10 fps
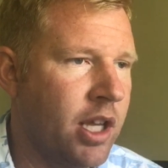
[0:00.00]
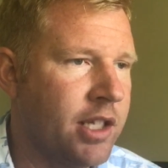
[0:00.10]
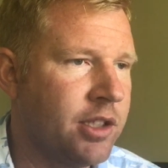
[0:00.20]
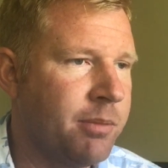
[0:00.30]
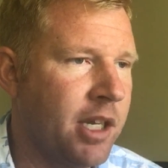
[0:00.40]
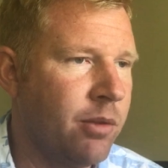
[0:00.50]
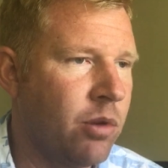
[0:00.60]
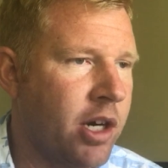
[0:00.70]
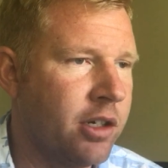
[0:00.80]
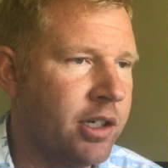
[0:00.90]
Estimated
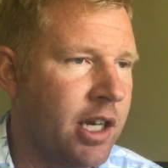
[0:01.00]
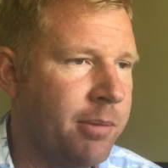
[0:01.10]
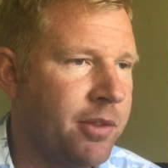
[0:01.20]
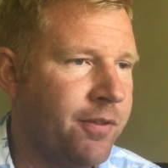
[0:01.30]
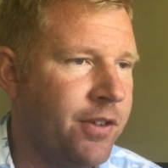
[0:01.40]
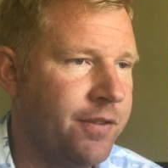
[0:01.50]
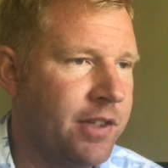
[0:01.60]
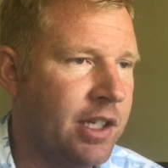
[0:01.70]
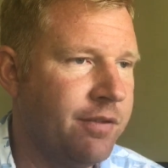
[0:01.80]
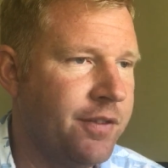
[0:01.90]
water depth,
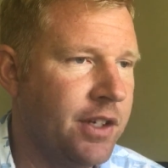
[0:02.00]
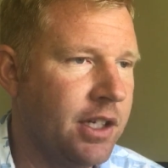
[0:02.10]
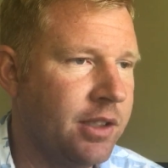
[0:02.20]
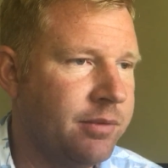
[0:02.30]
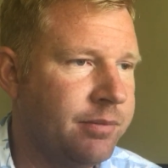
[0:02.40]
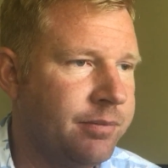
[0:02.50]
15 feet.